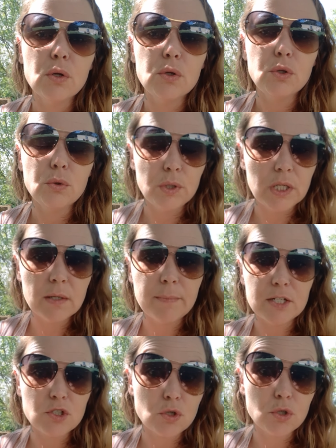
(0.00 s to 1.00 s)
you need to
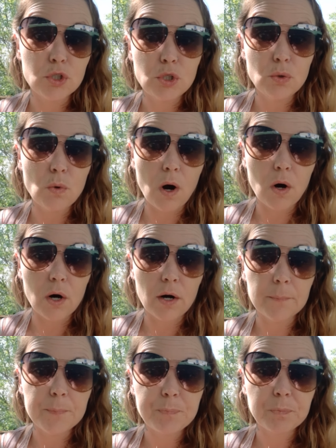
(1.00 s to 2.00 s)
make sure you
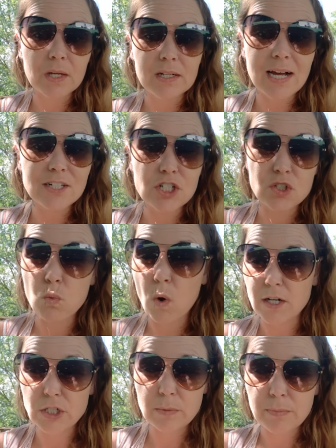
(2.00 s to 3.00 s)
are not just
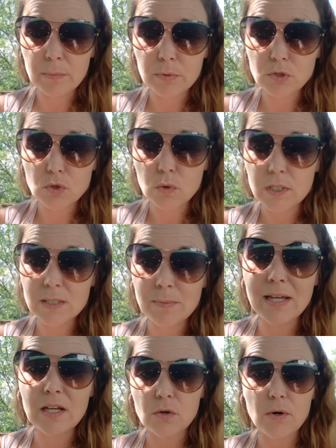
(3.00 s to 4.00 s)
watching people's stories,
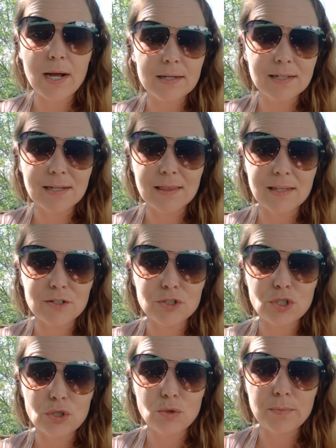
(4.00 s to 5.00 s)
but interacting in there
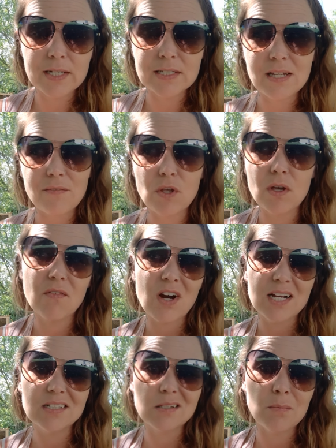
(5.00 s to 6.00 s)
too. Because have you ever
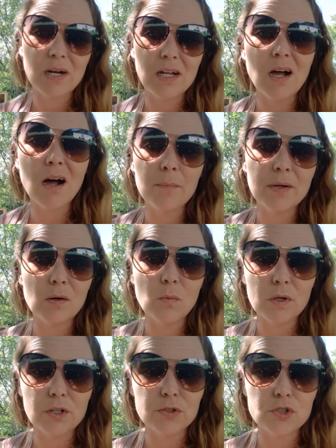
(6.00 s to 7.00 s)
had somebody comment on
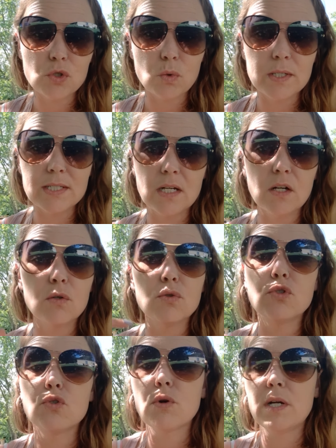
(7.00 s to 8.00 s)
one of your stories and it goes
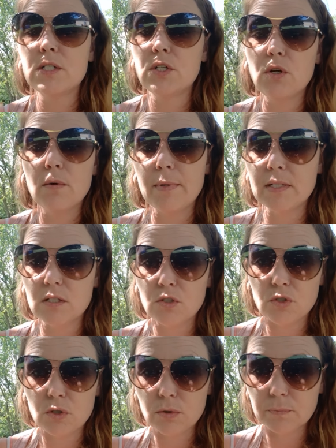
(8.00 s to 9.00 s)
straight to your
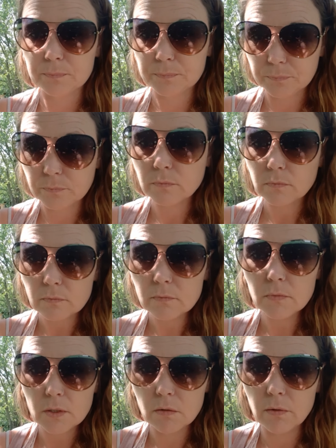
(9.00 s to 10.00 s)
messenger?
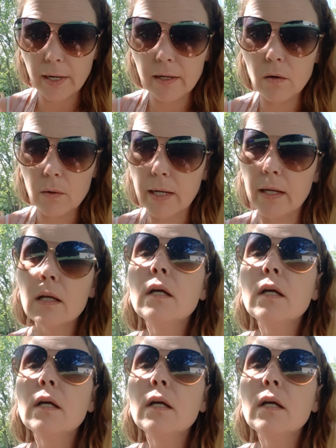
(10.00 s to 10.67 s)
Right? Okay.